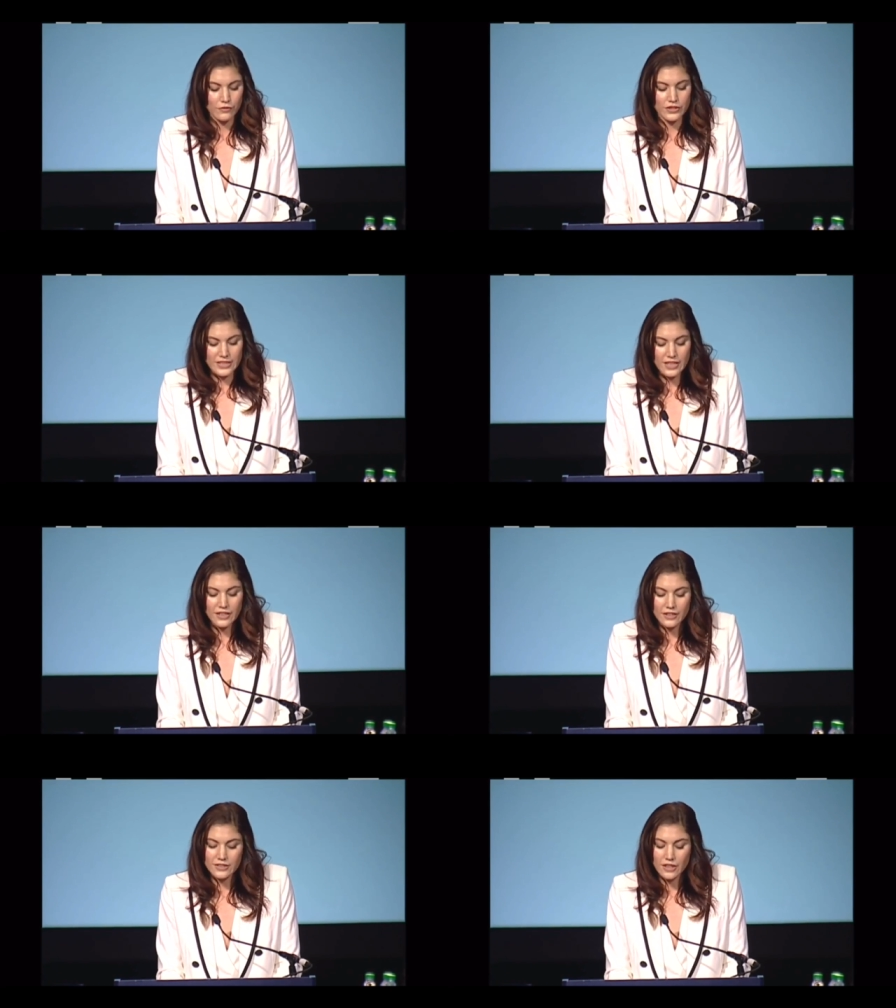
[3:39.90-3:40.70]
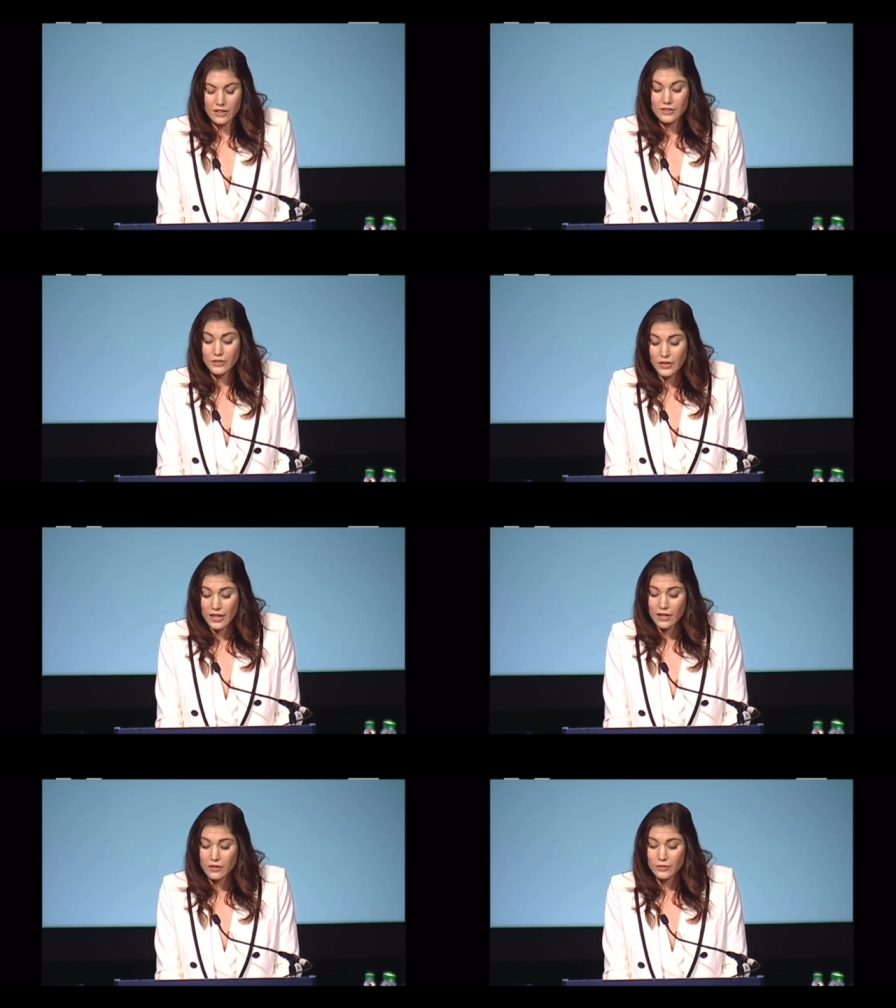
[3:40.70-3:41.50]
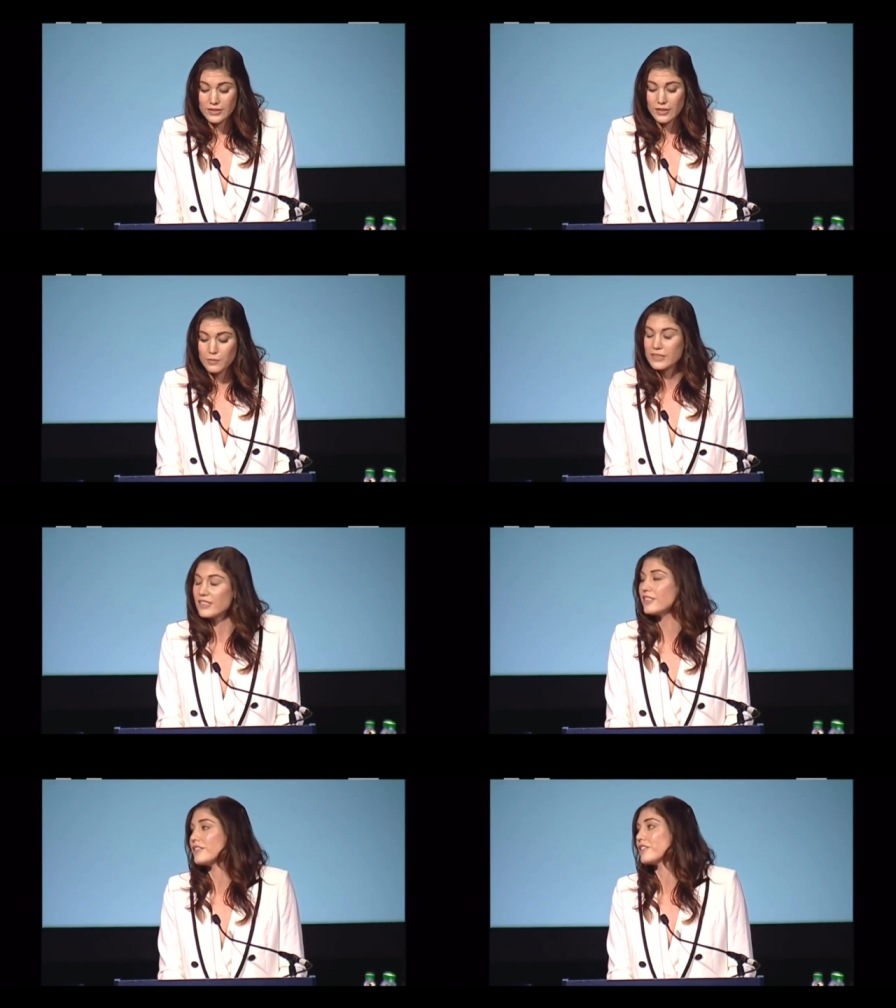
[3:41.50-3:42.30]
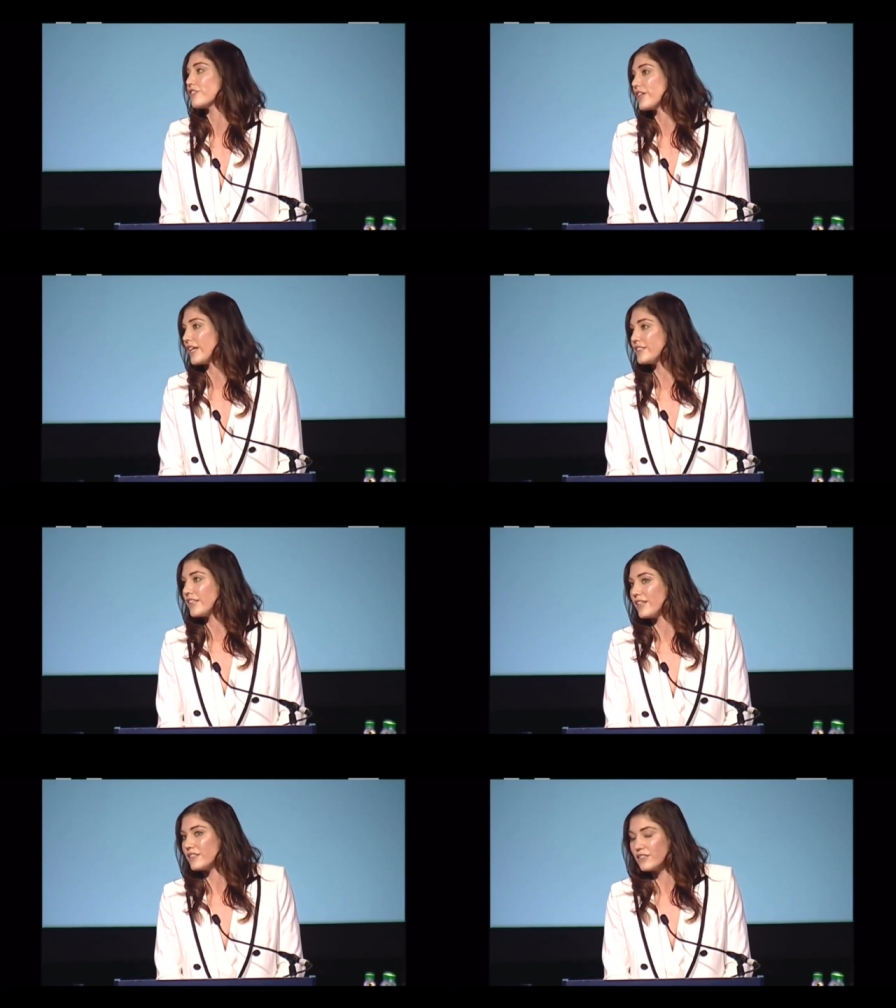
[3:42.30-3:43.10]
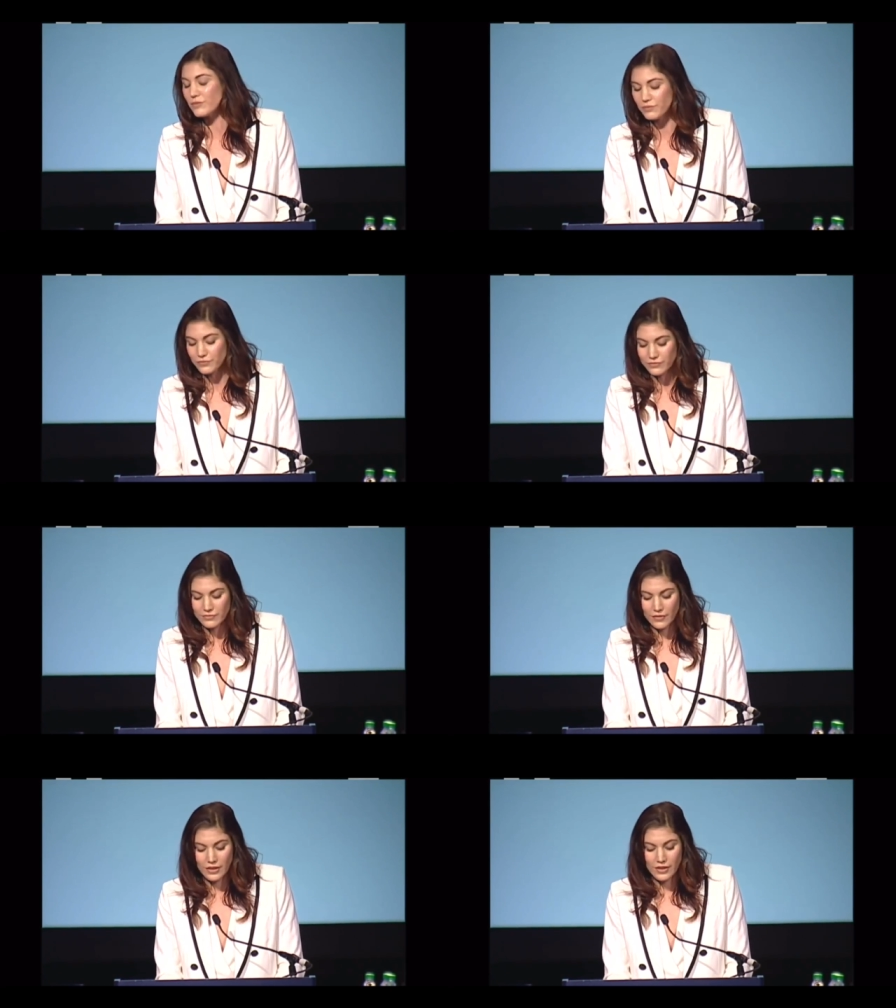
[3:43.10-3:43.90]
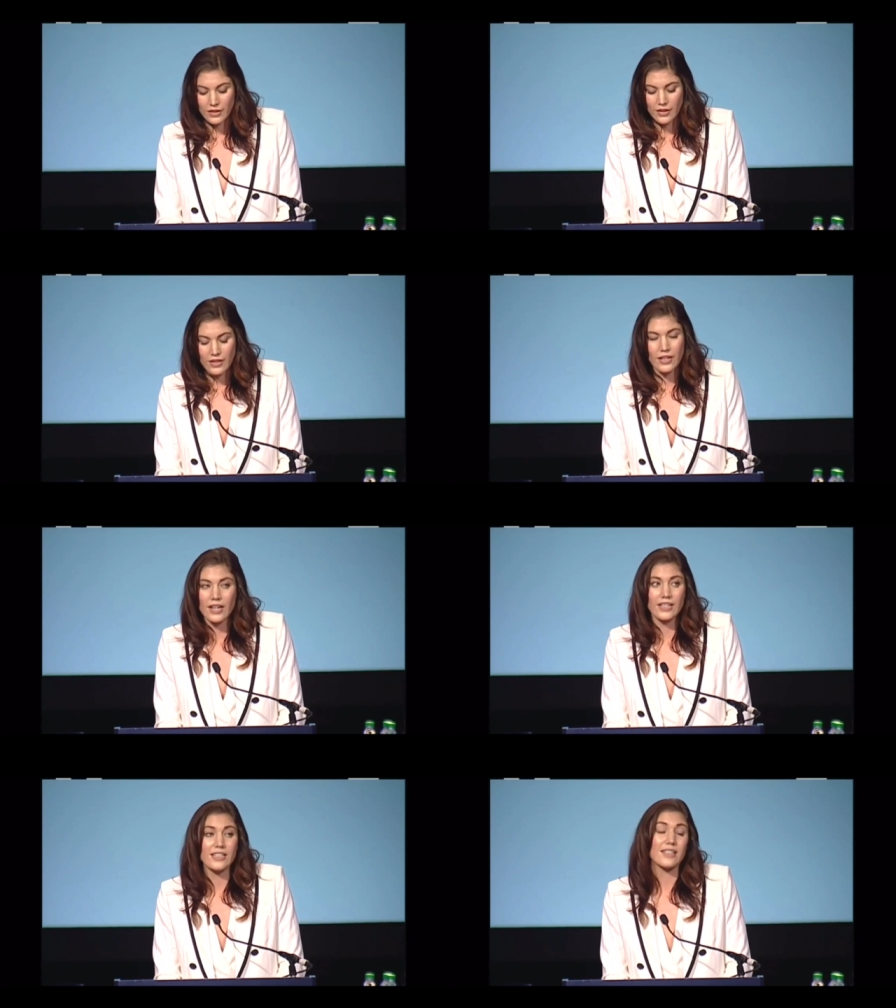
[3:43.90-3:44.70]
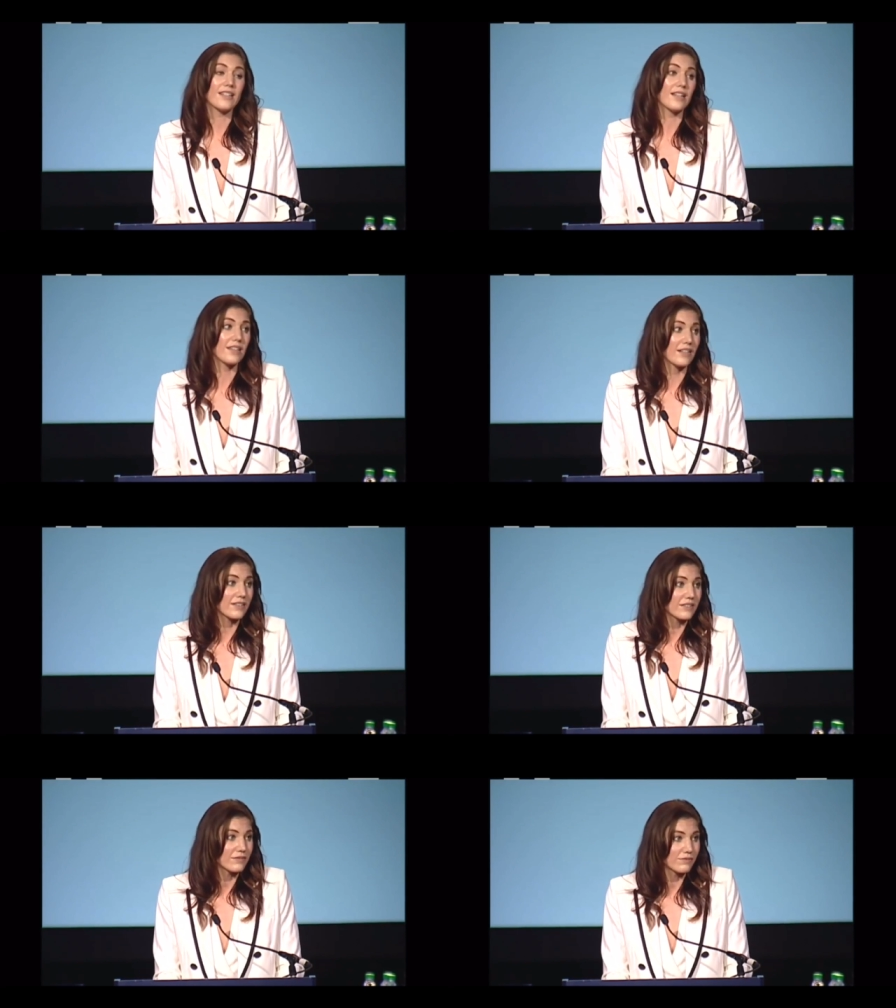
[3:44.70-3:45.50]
For 10 years, Carlos Cordero was in a position to create change, and he did nothing.